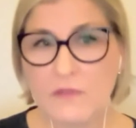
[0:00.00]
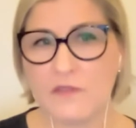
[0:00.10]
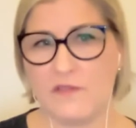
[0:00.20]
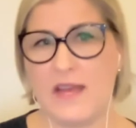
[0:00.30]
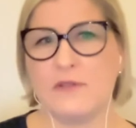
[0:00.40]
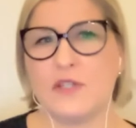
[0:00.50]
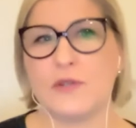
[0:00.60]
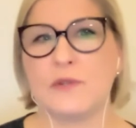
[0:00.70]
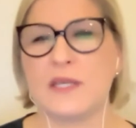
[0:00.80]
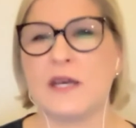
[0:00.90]

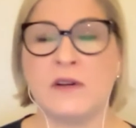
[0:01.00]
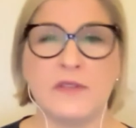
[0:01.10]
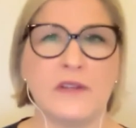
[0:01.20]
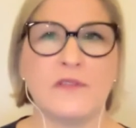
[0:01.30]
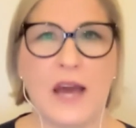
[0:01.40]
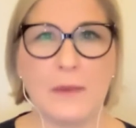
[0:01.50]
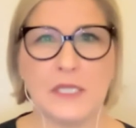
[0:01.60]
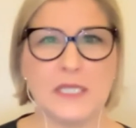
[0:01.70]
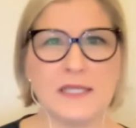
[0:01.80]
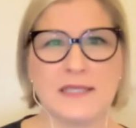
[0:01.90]
founders of a
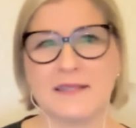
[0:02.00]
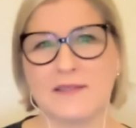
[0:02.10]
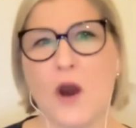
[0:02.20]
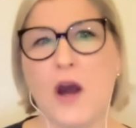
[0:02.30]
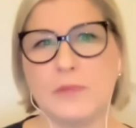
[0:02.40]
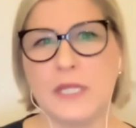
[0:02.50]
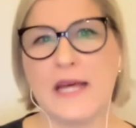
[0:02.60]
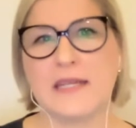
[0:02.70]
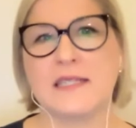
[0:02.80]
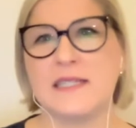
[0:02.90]
fabulous
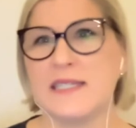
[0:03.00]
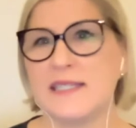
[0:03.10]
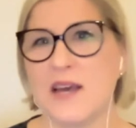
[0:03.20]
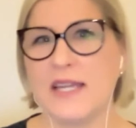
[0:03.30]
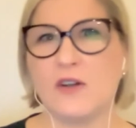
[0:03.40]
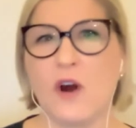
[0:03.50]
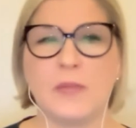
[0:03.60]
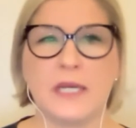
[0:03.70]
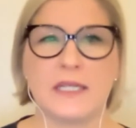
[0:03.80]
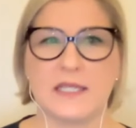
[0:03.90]
complex, a design
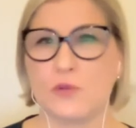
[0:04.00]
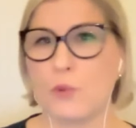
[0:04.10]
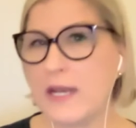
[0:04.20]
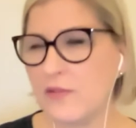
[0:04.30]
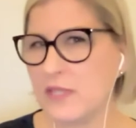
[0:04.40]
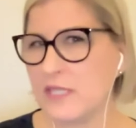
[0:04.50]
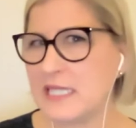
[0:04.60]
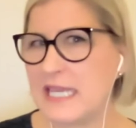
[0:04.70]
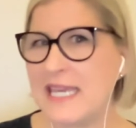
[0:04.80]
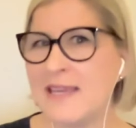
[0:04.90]
complex that's right on the
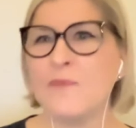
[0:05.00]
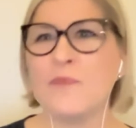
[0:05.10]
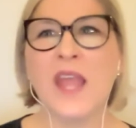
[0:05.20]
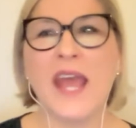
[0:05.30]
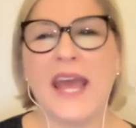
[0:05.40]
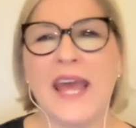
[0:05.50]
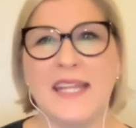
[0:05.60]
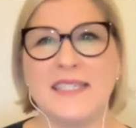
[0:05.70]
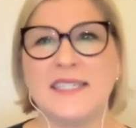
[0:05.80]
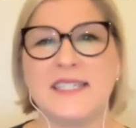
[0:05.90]
sea
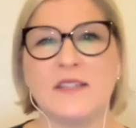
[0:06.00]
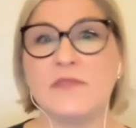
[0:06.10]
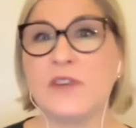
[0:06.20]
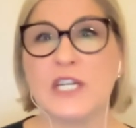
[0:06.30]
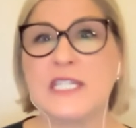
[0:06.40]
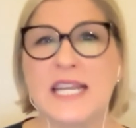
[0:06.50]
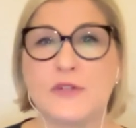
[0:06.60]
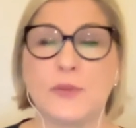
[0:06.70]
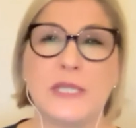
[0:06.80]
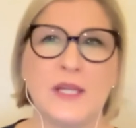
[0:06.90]
and very
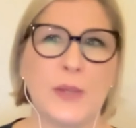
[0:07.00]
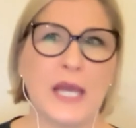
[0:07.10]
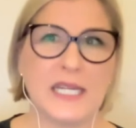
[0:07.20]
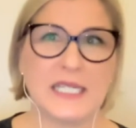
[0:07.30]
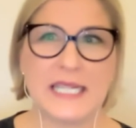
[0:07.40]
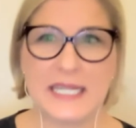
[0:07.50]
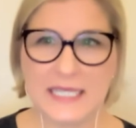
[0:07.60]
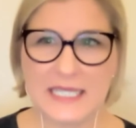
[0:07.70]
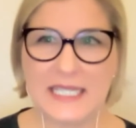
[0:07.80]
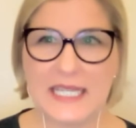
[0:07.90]
centrally located in
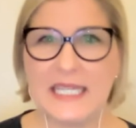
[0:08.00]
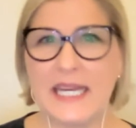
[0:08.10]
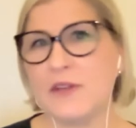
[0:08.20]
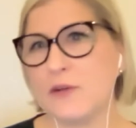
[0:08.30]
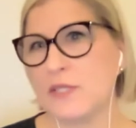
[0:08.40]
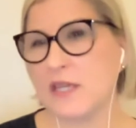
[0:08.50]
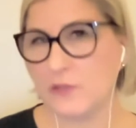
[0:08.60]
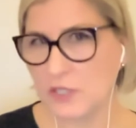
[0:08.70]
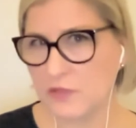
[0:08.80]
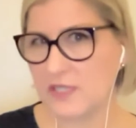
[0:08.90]
Helsinki. And there are
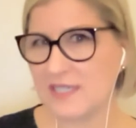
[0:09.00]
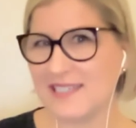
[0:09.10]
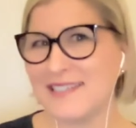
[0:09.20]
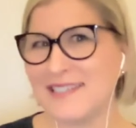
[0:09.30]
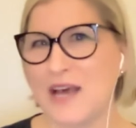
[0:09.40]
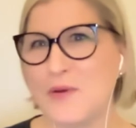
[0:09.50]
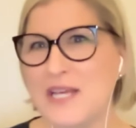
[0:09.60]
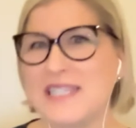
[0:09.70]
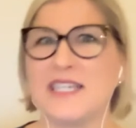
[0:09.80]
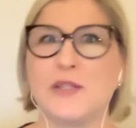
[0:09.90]
several different
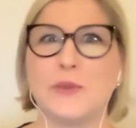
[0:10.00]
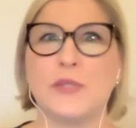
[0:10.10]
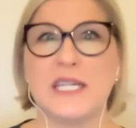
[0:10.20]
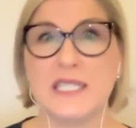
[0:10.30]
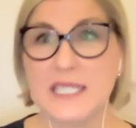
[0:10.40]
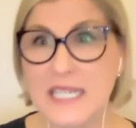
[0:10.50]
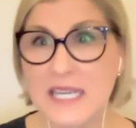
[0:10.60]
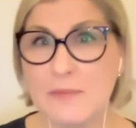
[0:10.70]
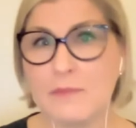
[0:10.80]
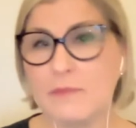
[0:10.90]
saunas, including a
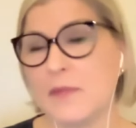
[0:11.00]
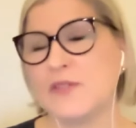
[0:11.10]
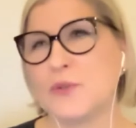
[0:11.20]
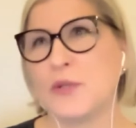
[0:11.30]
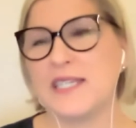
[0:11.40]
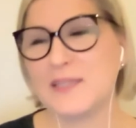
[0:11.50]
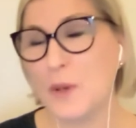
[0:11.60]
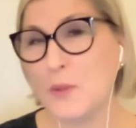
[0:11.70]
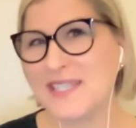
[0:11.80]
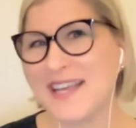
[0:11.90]

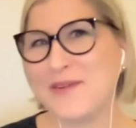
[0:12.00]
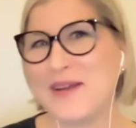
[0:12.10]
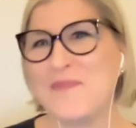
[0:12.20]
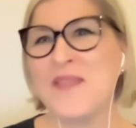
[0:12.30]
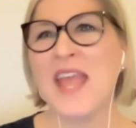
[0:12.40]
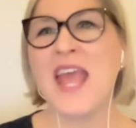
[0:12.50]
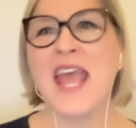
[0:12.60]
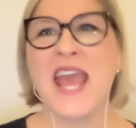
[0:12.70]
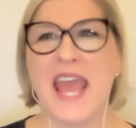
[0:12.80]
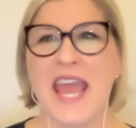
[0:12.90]
smoke sauna,
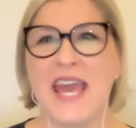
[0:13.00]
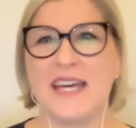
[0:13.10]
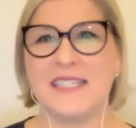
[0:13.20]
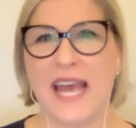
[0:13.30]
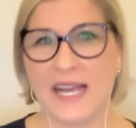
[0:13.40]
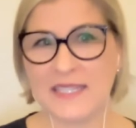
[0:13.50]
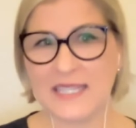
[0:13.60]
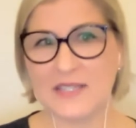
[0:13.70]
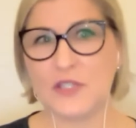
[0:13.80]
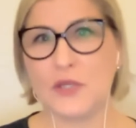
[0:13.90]
and
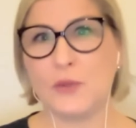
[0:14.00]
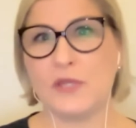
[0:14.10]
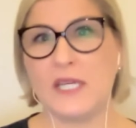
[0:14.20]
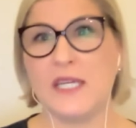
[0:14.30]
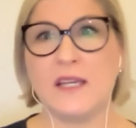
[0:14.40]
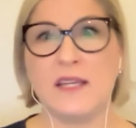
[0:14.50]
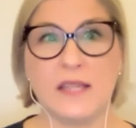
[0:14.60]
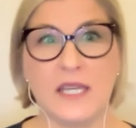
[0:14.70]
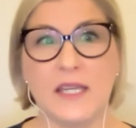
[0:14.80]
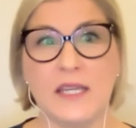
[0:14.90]
access to
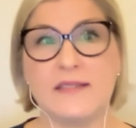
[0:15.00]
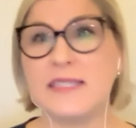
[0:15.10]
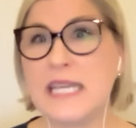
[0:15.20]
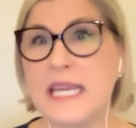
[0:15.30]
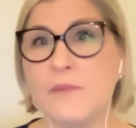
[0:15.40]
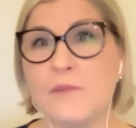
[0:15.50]
the sea.